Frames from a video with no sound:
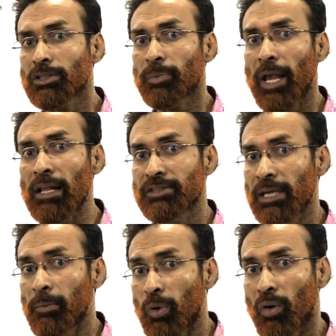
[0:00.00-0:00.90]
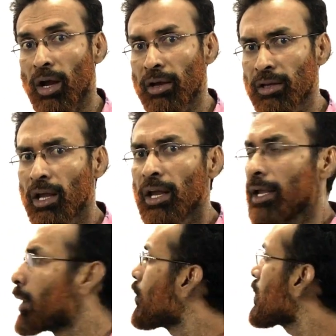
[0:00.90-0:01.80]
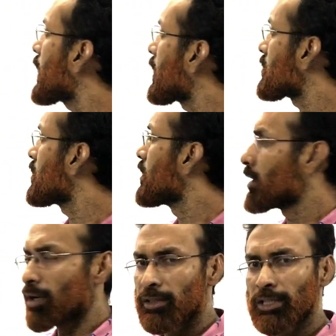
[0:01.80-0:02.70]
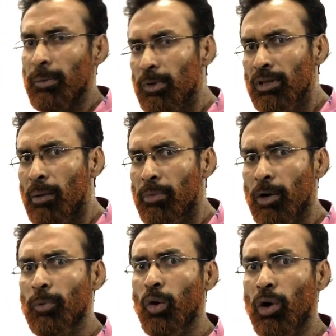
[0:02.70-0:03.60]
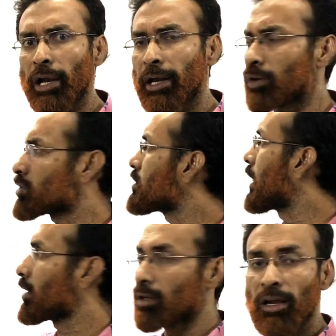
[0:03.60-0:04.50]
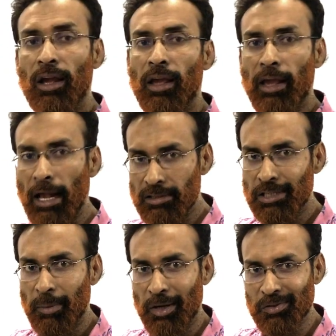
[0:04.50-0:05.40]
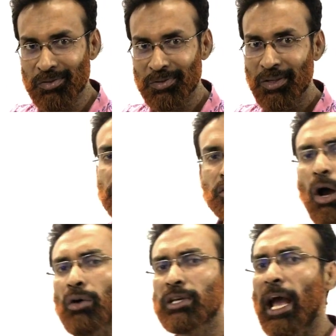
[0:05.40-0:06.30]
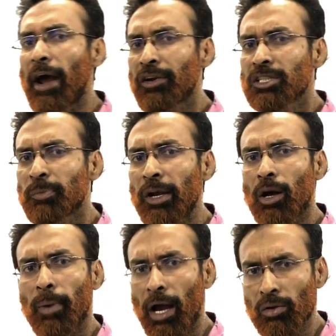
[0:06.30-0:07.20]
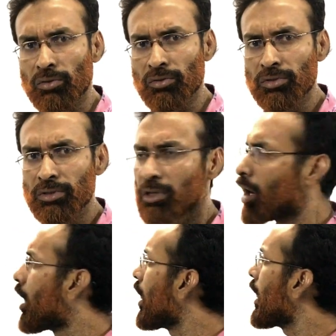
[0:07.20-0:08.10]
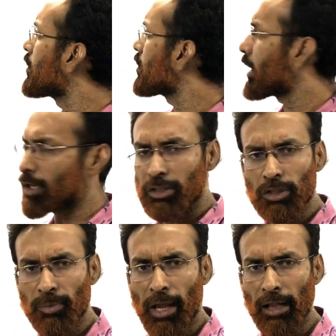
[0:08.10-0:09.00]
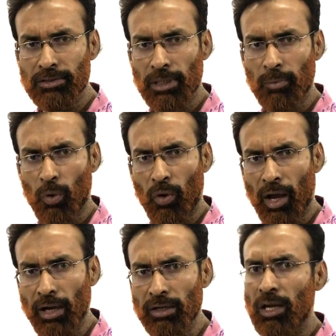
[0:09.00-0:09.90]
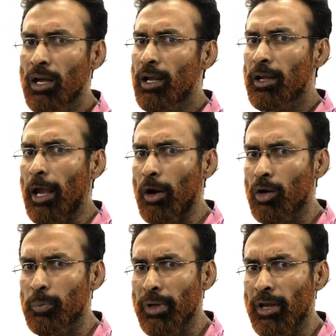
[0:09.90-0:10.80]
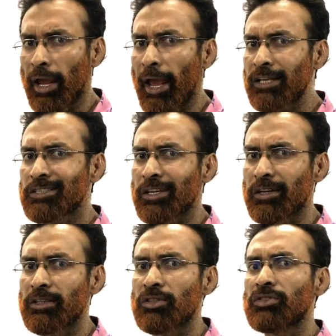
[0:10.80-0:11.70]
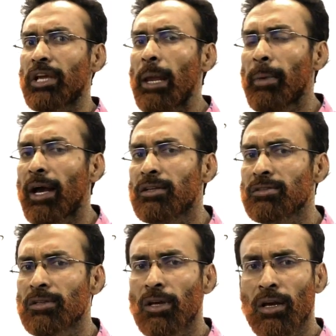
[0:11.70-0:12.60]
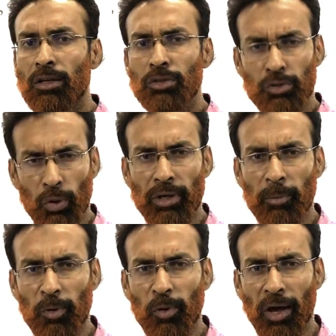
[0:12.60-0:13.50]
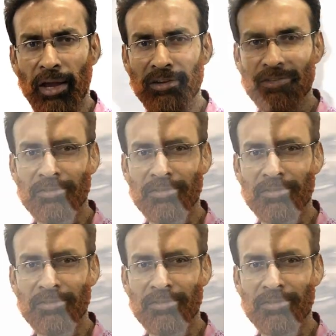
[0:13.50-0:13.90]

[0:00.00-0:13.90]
of calcium chloride, you will get double number of chloride ions than calcium ions. So the arrangement of ions at the lattice of calcium chloride cannot be exactly the same as sodium chloride.